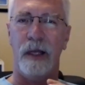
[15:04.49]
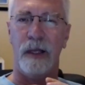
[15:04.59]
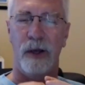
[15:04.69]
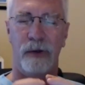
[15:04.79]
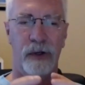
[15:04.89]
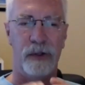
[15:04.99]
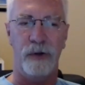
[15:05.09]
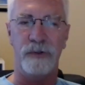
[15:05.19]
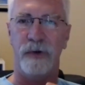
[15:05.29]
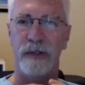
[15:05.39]
your
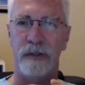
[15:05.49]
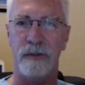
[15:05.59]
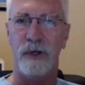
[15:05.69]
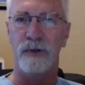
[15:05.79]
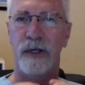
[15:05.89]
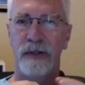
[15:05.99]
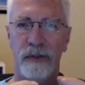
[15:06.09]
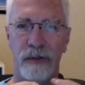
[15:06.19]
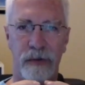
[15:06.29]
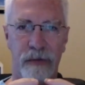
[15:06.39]
close friends and
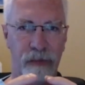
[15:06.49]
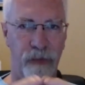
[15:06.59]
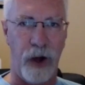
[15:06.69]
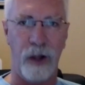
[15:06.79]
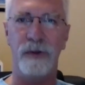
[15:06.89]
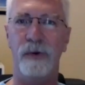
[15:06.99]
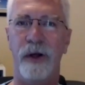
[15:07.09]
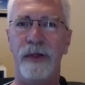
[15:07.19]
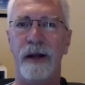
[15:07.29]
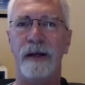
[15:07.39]
associates follow you
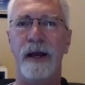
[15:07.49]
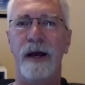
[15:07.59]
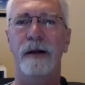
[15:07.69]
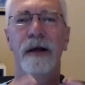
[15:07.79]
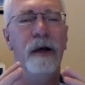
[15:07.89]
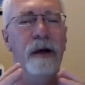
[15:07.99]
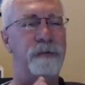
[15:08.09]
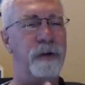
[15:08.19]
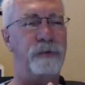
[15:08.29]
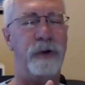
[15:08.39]
on that account,
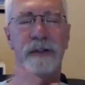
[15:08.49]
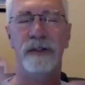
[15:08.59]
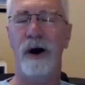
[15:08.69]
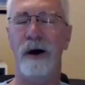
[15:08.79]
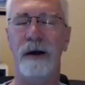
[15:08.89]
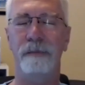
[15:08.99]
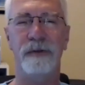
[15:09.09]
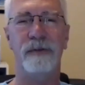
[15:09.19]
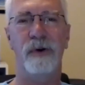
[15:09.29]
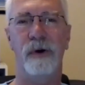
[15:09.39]
feel free to talk up a
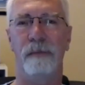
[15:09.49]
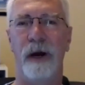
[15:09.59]
storm.